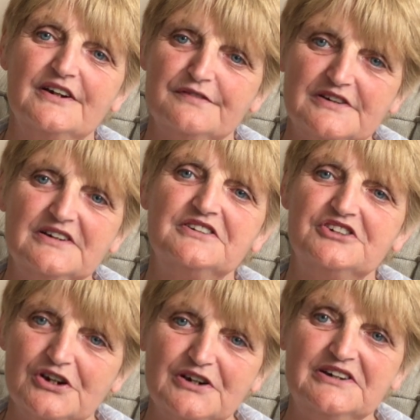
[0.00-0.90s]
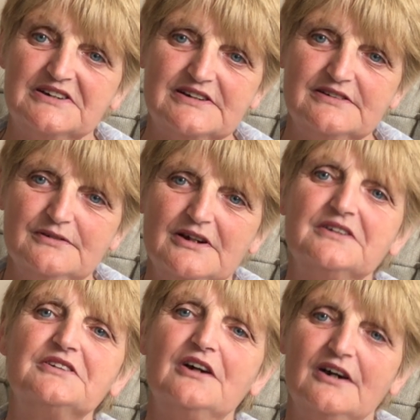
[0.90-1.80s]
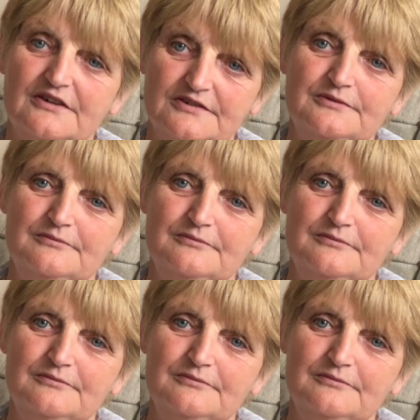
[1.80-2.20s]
given a choice at all.